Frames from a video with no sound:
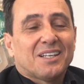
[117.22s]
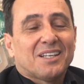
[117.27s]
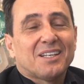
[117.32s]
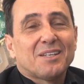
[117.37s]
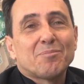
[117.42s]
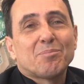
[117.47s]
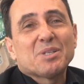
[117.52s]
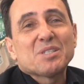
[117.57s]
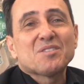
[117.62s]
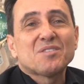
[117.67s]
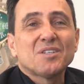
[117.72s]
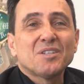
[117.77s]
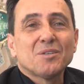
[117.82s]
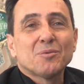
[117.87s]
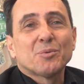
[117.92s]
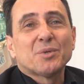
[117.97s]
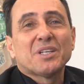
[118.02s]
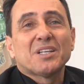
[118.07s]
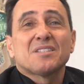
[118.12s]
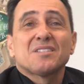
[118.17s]
And
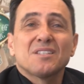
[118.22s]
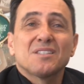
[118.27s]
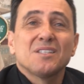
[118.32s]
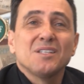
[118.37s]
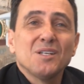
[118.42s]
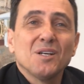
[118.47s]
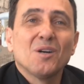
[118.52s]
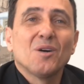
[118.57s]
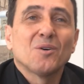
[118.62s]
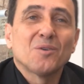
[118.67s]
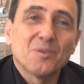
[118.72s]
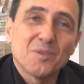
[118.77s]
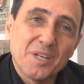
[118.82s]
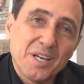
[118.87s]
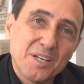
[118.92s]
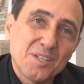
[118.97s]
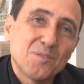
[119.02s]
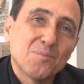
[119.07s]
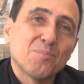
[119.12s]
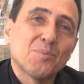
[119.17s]
Pasteur with a single
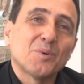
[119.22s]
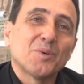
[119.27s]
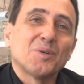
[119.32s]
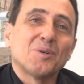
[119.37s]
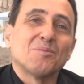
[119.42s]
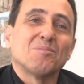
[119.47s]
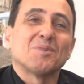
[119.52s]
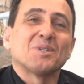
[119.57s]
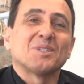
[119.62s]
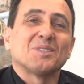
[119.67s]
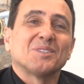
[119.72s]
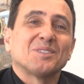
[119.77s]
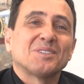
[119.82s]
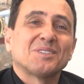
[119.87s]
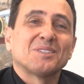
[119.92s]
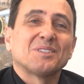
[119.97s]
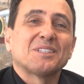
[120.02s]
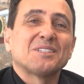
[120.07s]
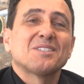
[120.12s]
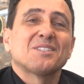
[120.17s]

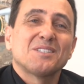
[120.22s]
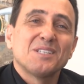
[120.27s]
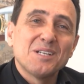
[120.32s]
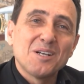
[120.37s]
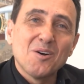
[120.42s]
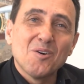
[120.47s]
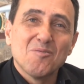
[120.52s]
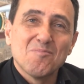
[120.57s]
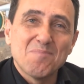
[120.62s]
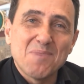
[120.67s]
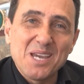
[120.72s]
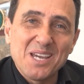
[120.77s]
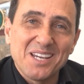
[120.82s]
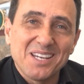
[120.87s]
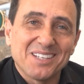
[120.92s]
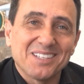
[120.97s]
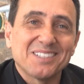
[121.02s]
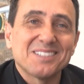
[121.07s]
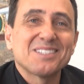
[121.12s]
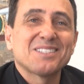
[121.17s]
experiment, a single
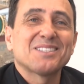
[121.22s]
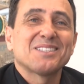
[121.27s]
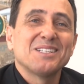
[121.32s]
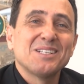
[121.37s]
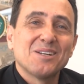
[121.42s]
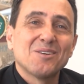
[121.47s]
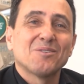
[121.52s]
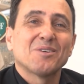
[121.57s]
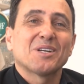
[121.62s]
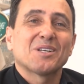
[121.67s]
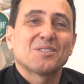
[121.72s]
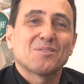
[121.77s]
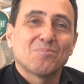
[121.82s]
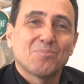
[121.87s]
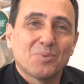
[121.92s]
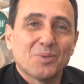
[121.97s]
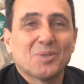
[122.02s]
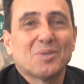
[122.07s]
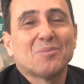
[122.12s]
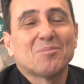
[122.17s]
man, a single
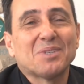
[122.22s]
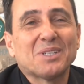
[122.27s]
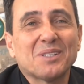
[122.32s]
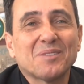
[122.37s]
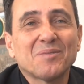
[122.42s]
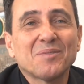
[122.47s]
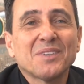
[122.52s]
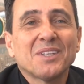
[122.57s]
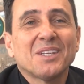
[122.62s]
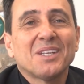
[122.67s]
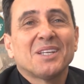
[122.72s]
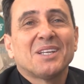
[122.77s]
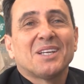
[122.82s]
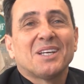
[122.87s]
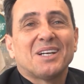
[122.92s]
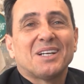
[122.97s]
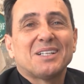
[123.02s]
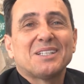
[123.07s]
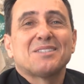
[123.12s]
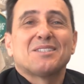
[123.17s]
experiment. Mm
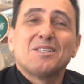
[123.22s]
uh,